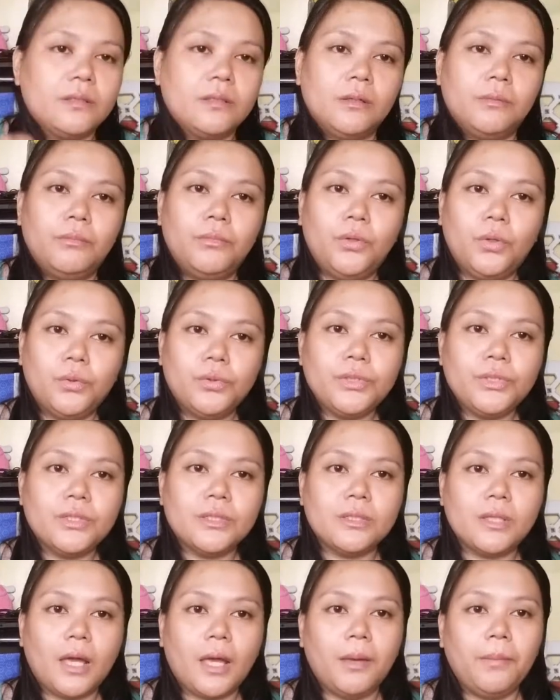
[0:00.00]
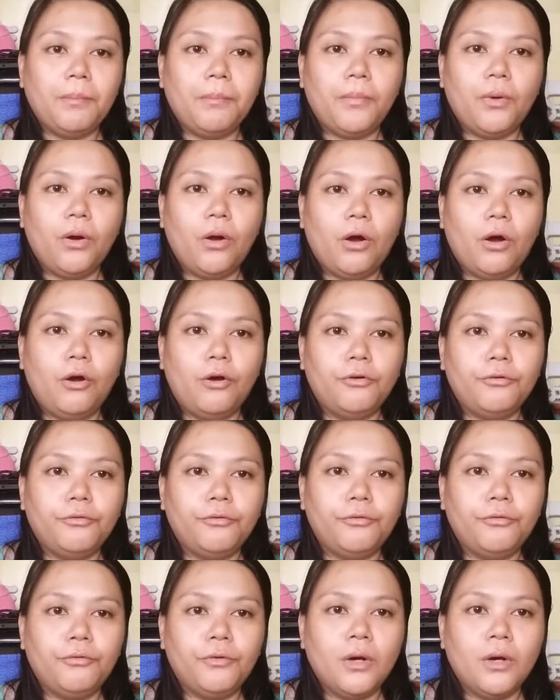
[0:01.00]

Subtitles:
some rose type of